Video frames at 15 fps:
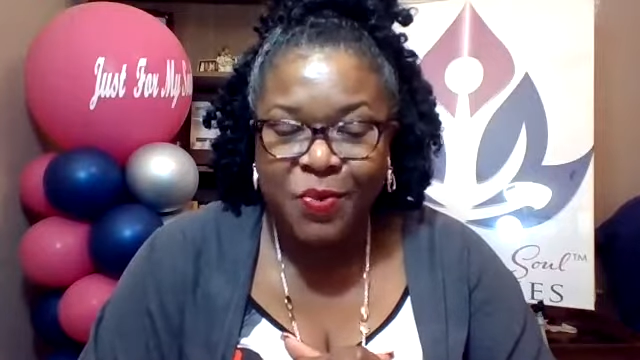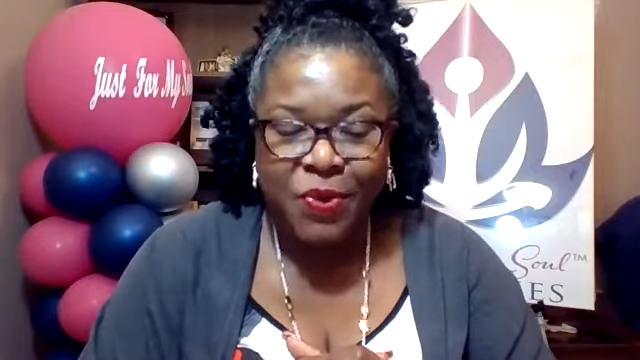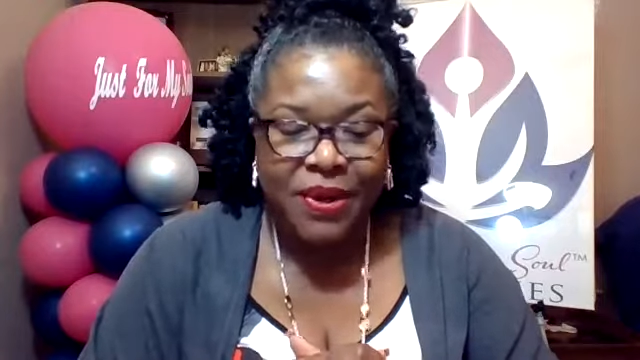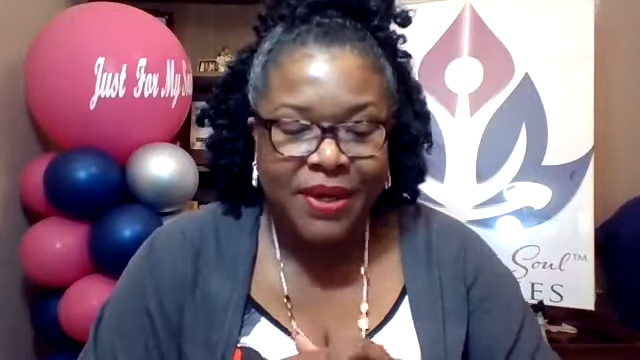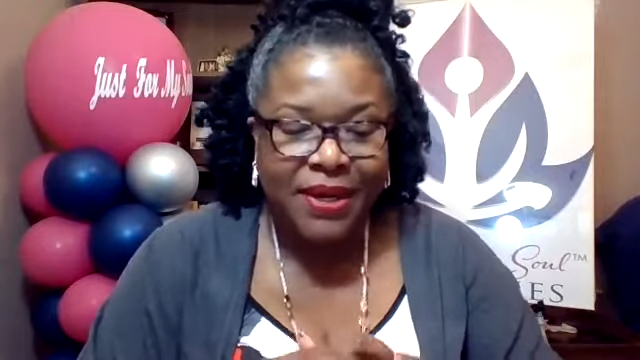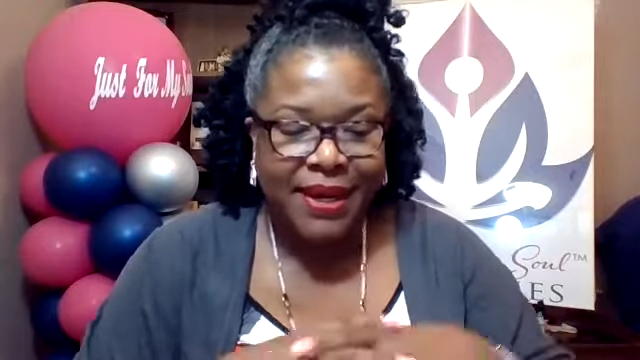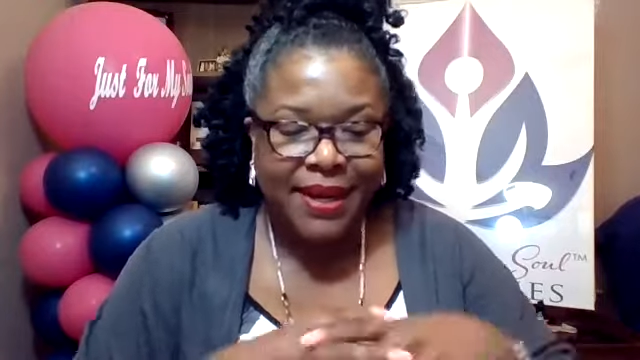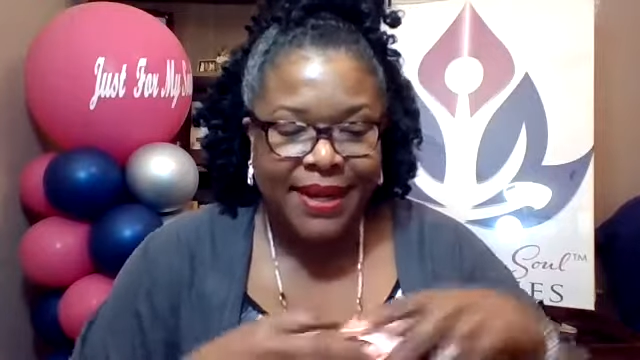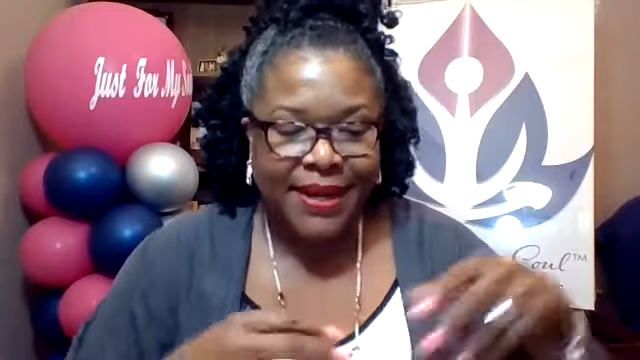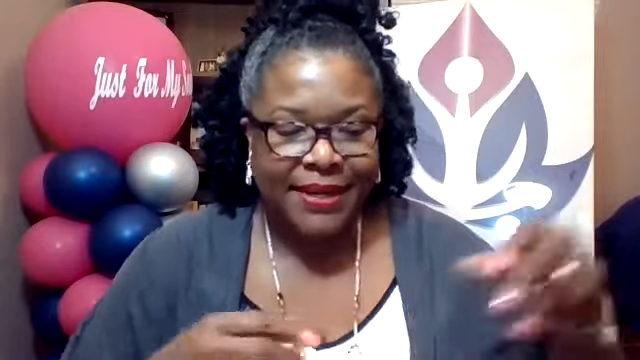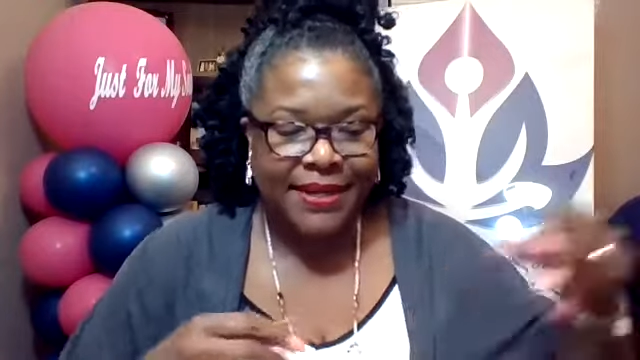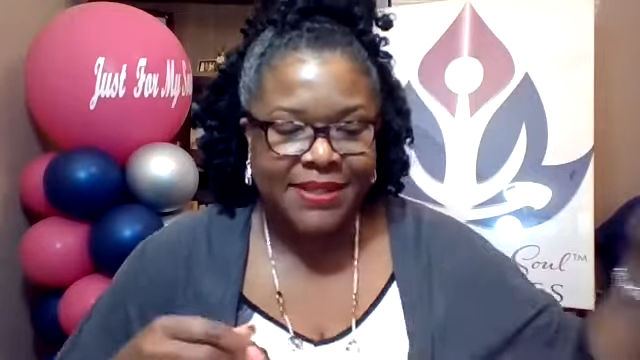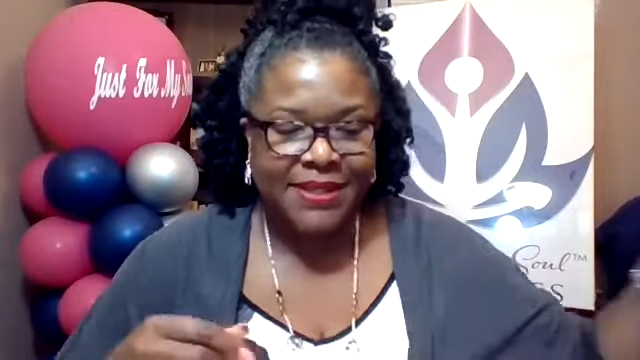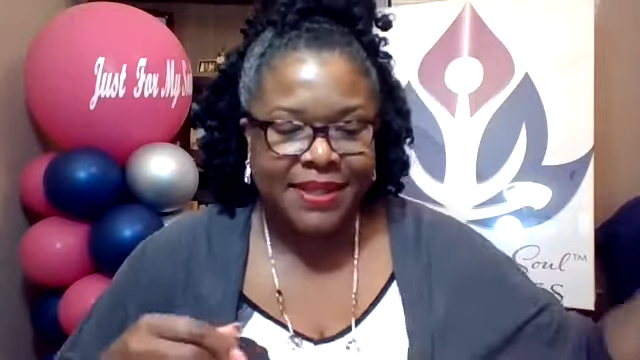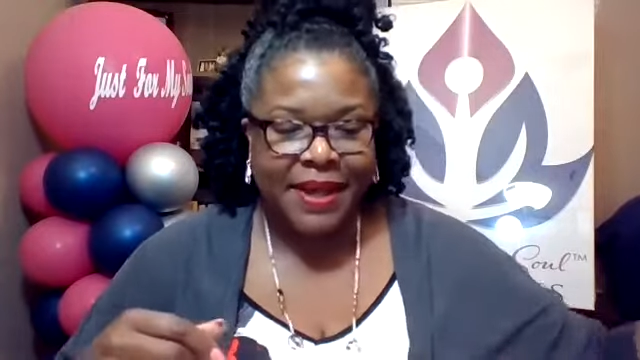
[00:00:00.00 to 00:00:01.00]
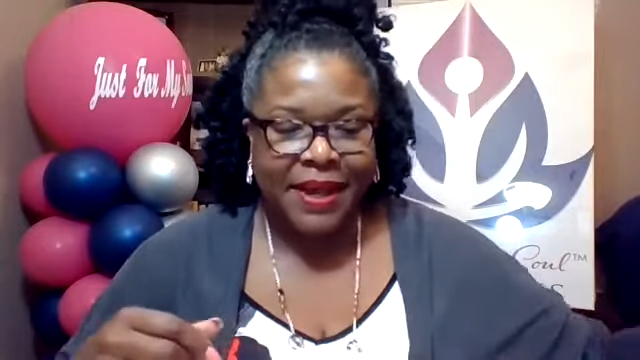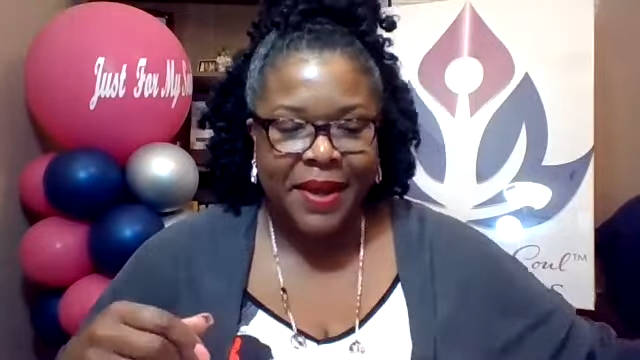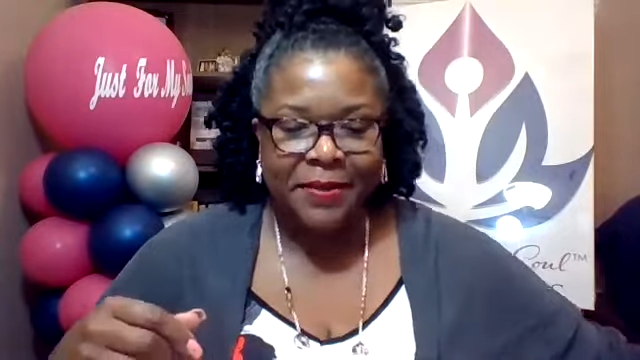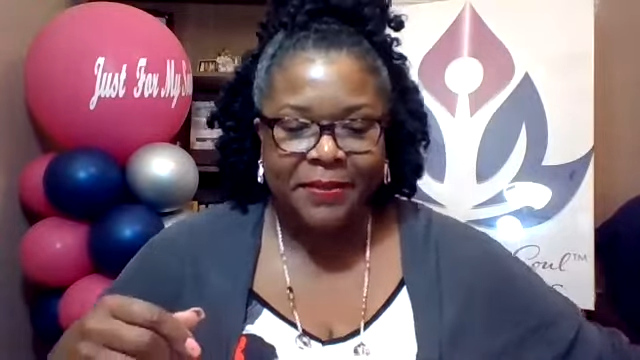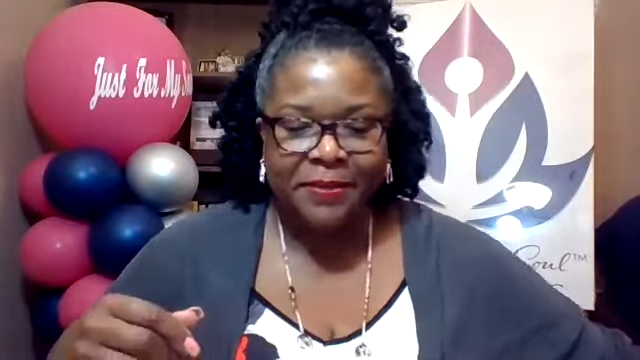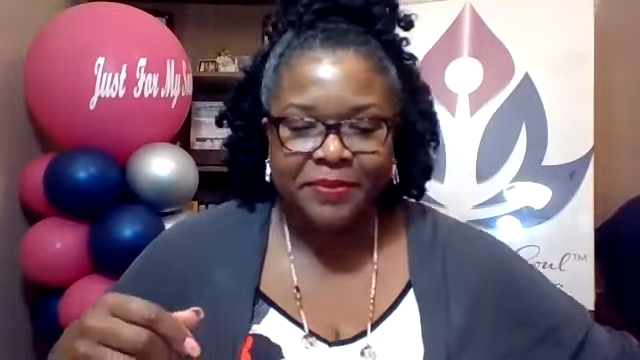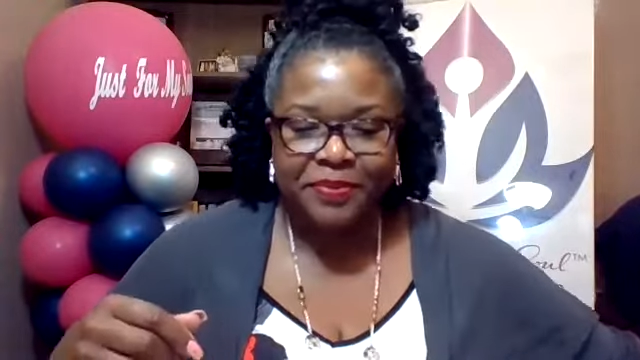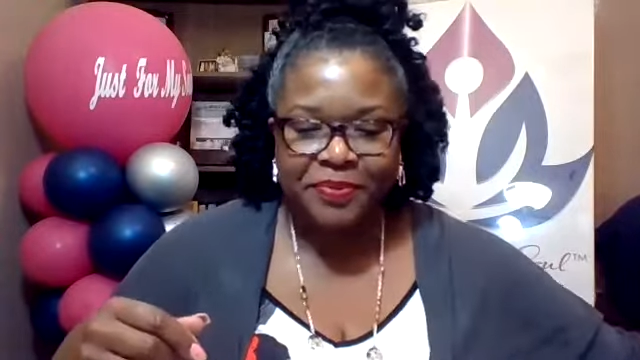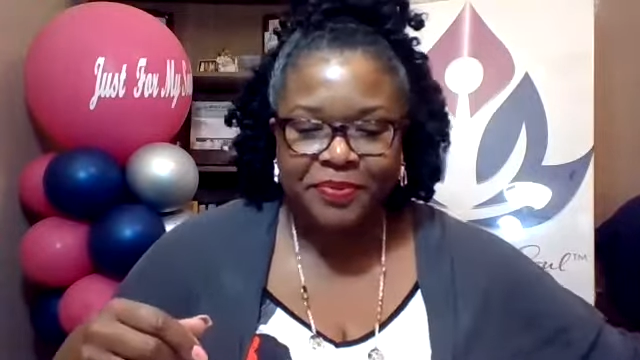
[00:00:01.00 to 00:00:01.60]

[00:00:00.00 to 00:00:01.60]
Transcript: one day at a time.